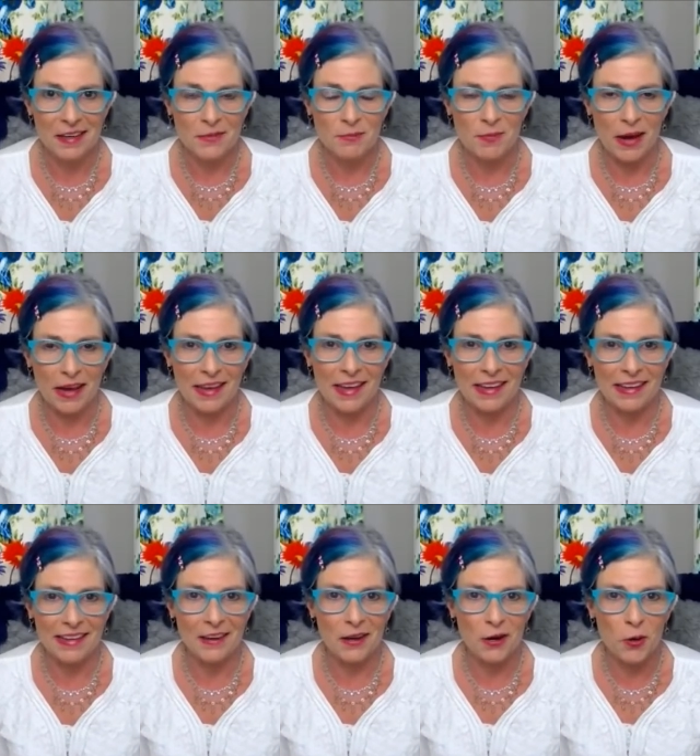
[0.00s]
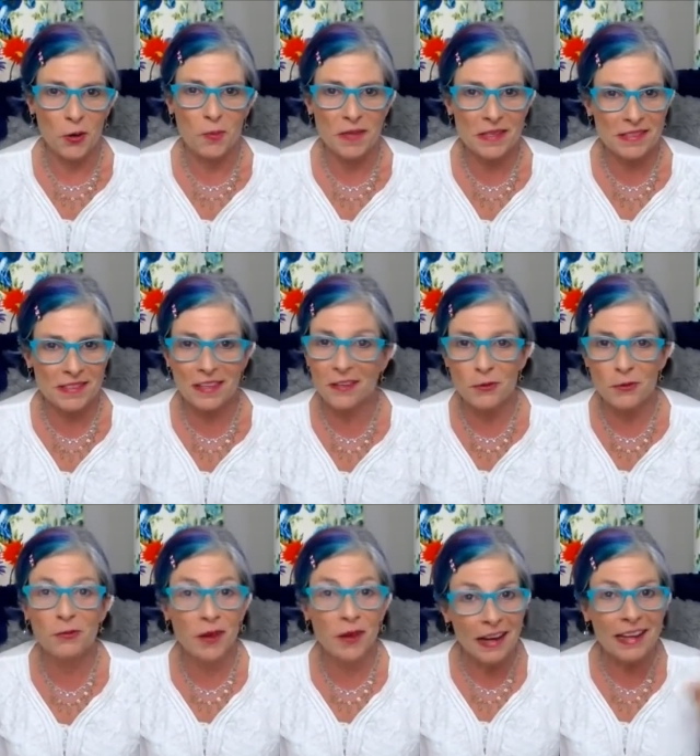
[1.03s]
my hope is that you
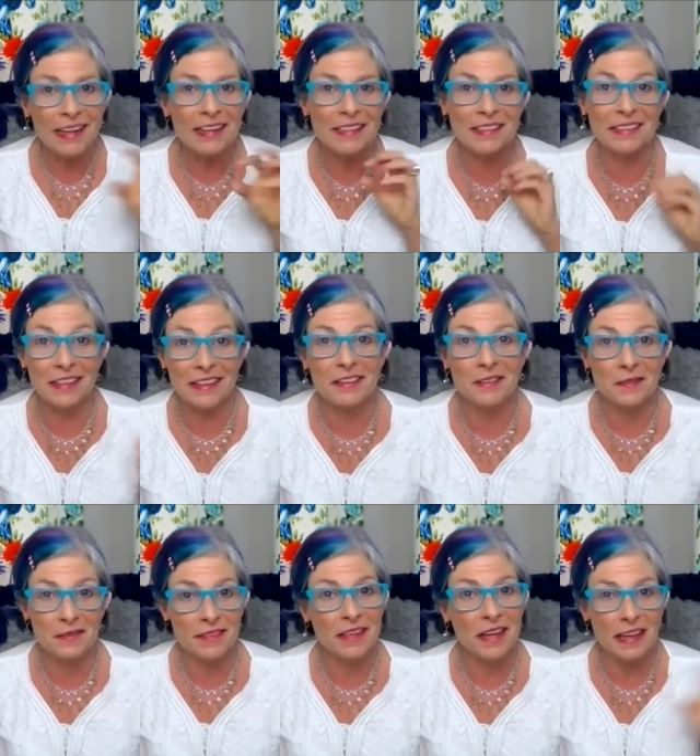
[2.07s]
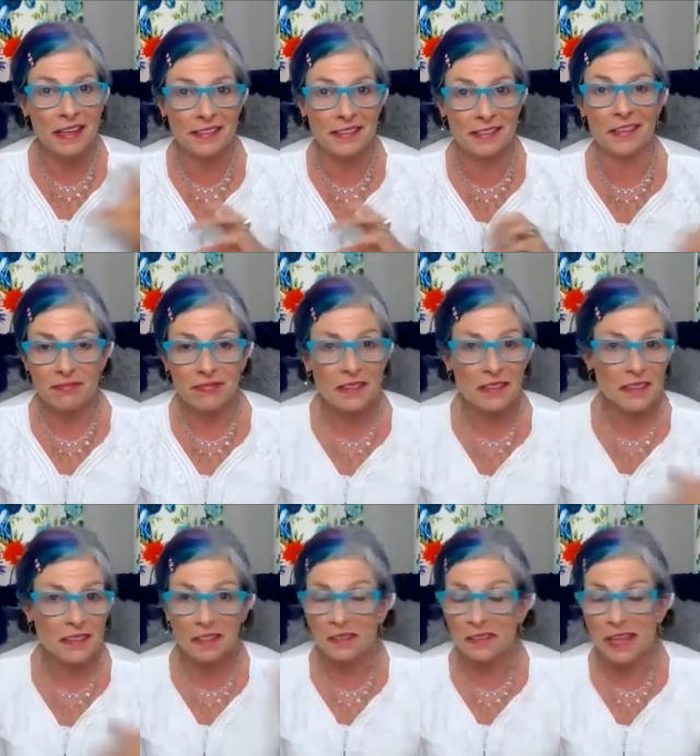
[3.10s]
find a nice
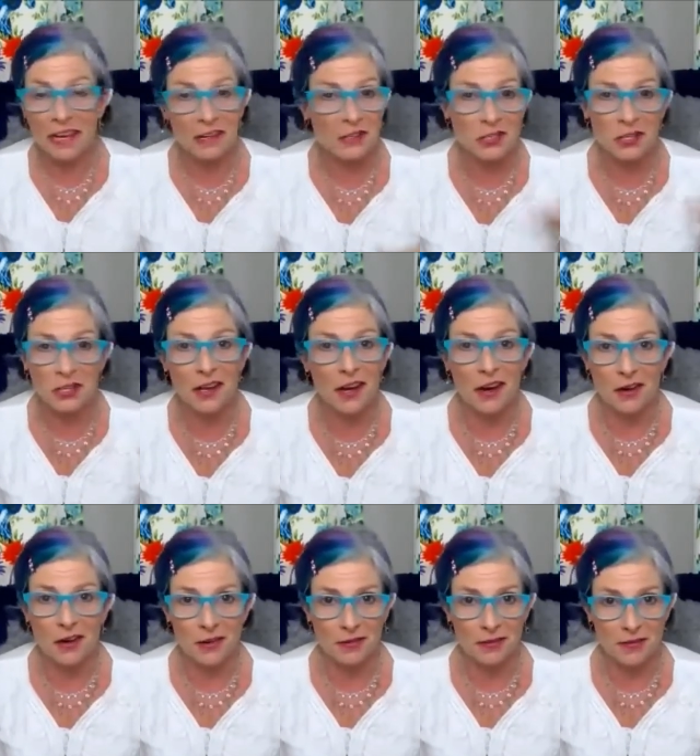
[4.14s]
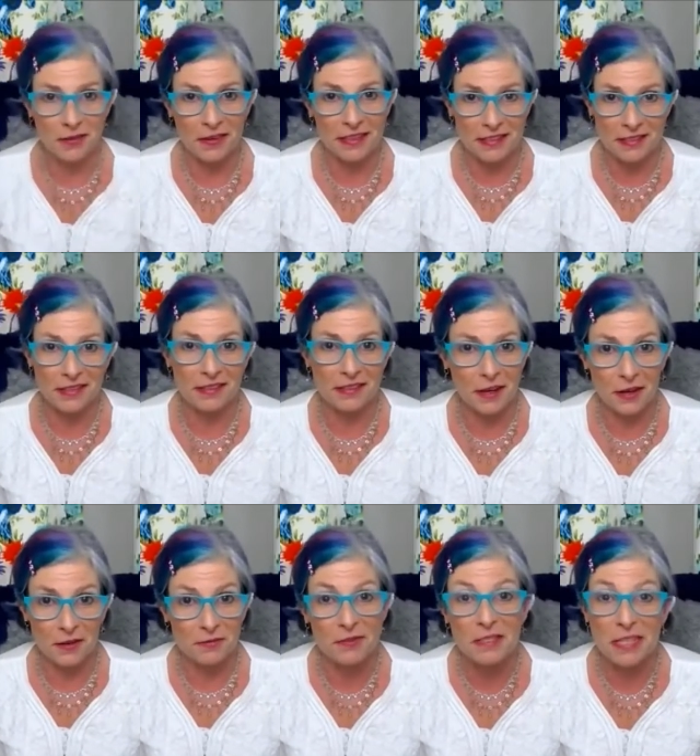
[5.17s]
selection of in,
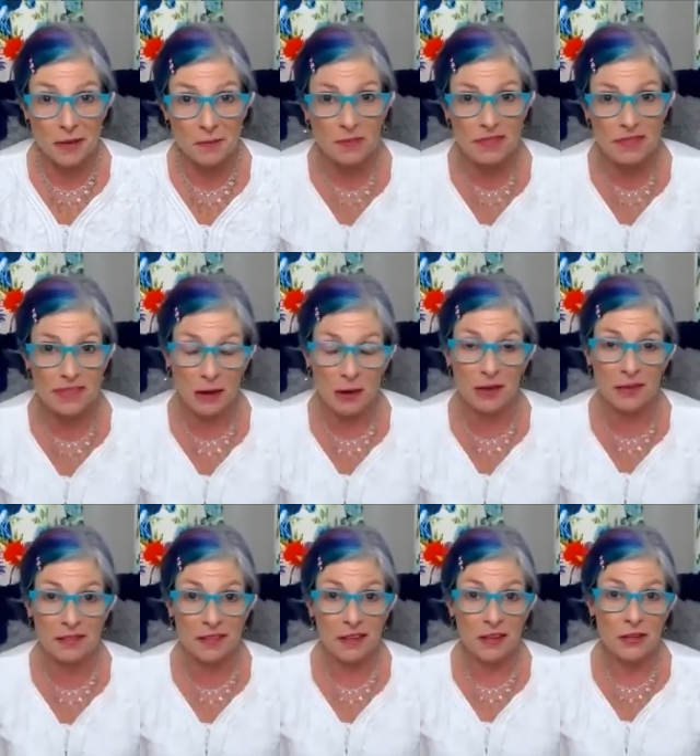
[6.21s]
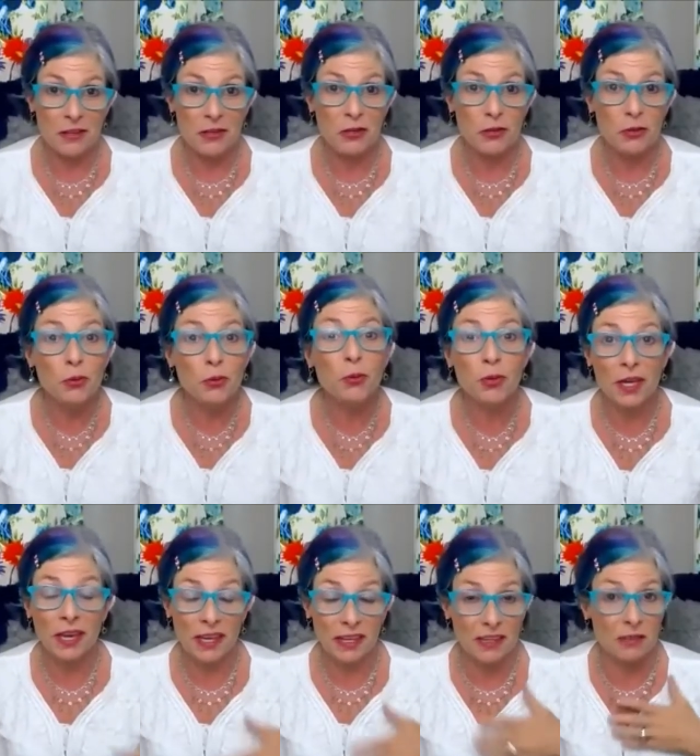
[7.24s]
of tips that you
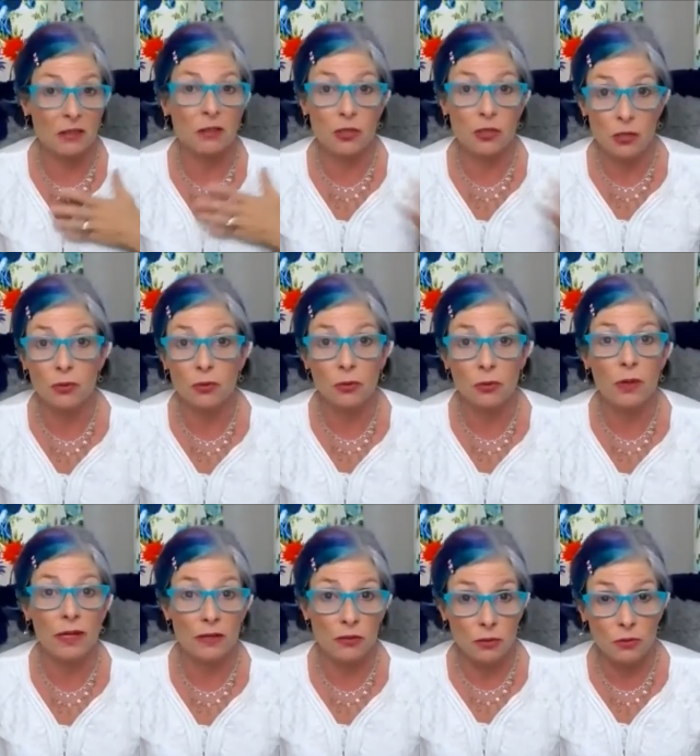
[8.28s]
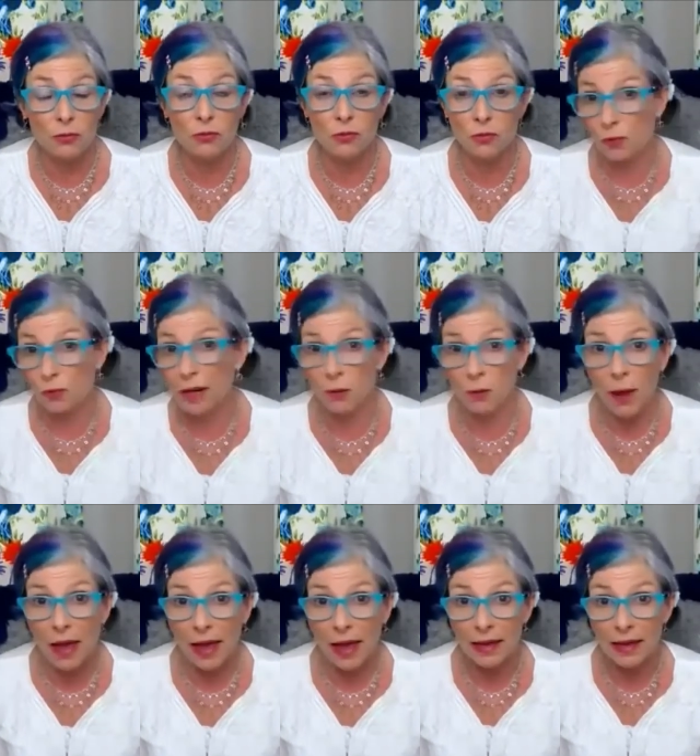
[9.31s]
can do and use right
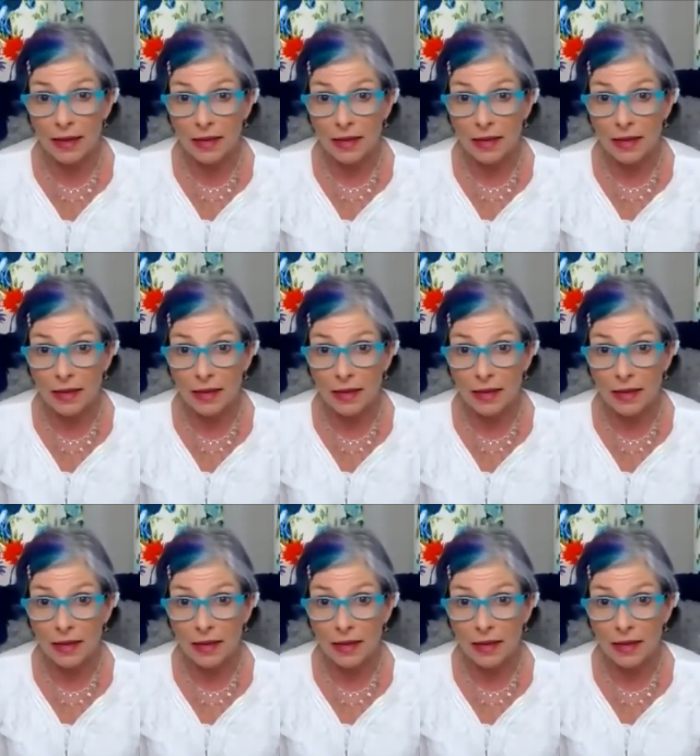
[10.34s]
away.